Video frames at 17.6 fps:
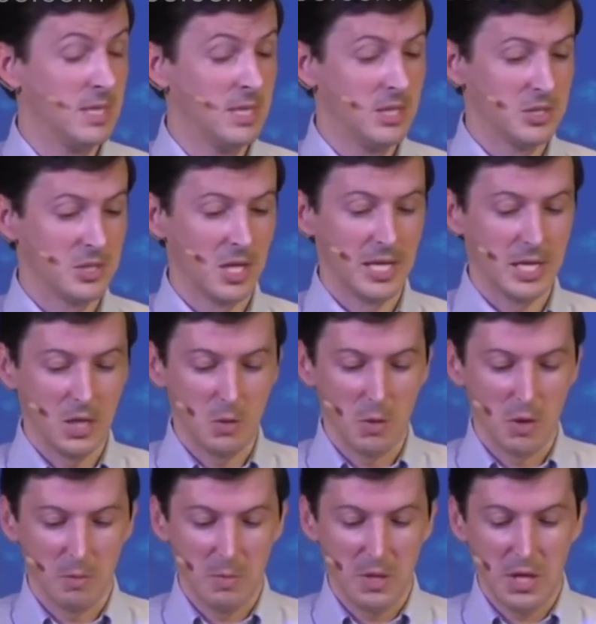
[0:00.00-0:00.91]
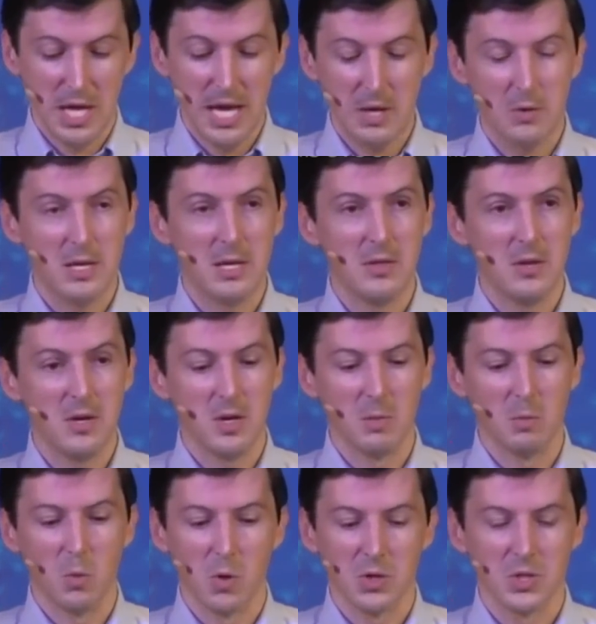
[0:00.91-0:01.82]
It's not like, you know, well, the Pythagorean
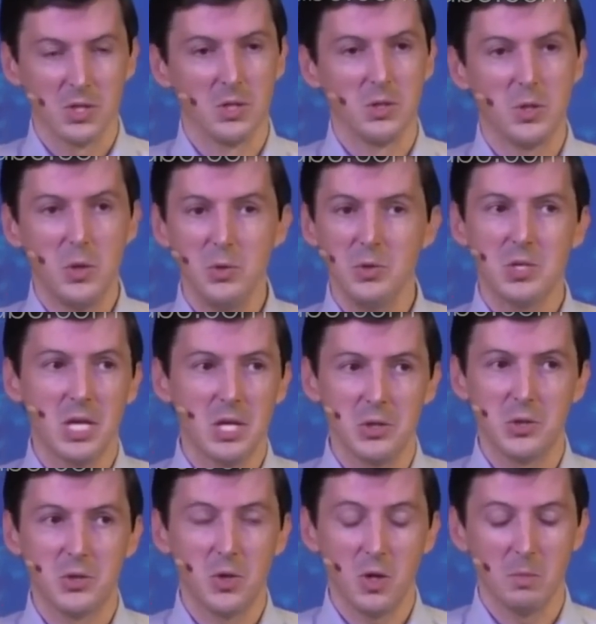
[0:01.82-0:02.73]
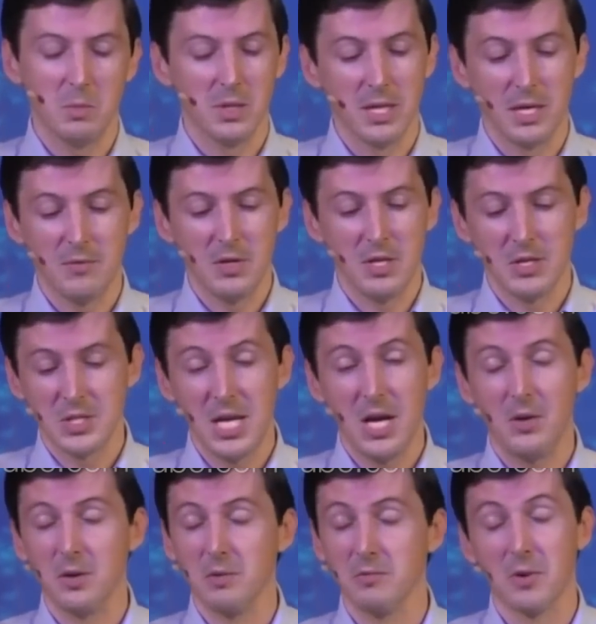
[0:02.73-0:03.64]
theorem works on Tuesdays, sure, but everything's
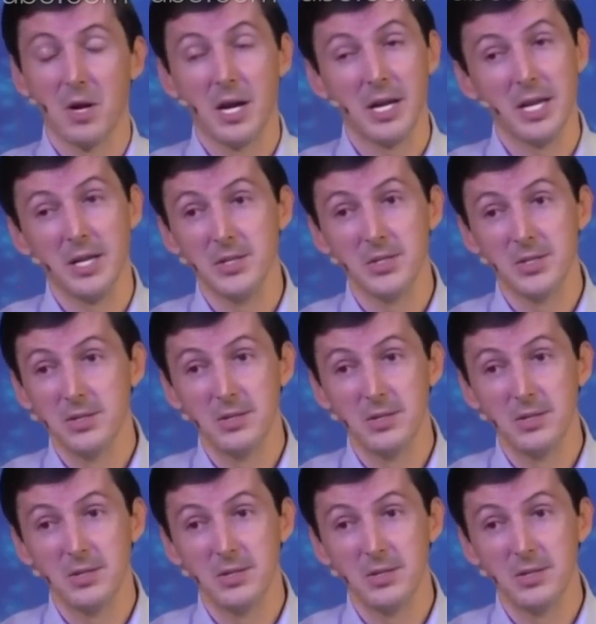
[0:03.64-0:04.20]
out on Fridays.